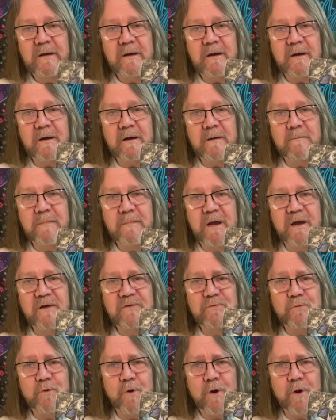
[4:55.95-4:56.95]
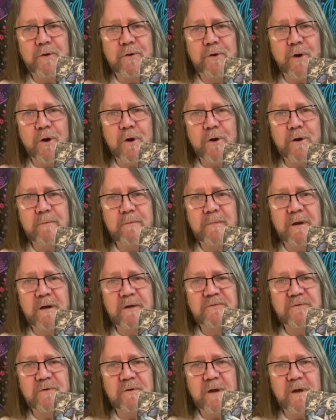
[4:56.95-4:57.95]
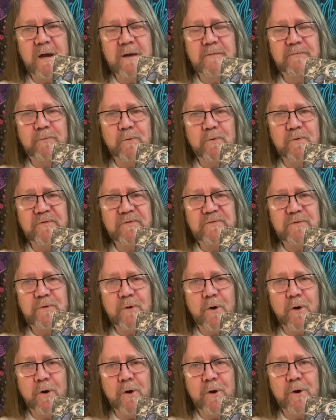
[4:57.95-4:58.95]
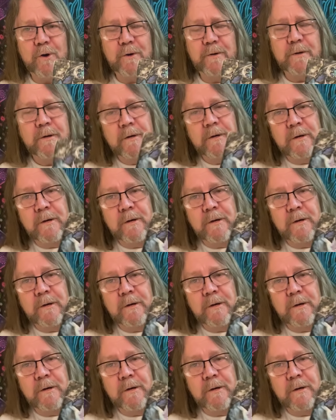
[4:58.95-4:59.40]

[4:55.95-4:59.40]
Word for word: Uh, major Arcana, Major Life Force card.